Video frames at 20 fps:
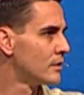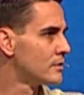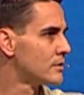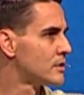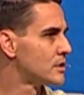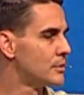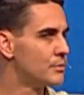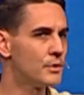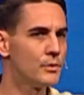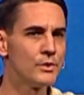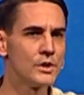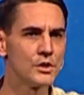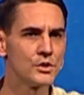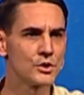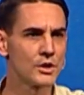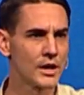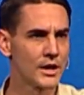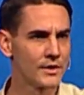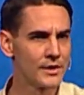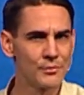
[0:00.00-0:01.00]
Simply raise
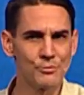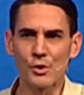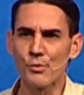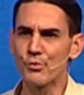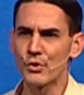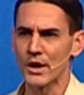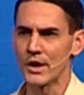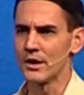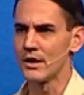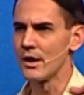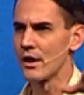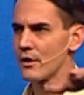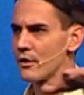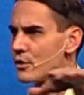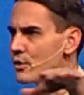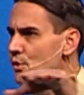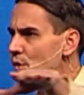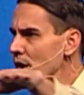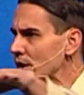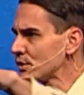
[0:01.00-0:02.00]
your hand, then we'll pray together.
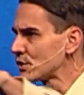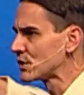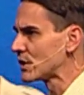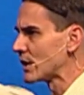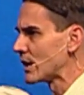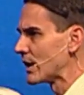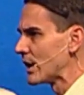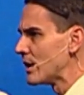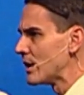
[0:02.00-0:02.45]
Who else tonight?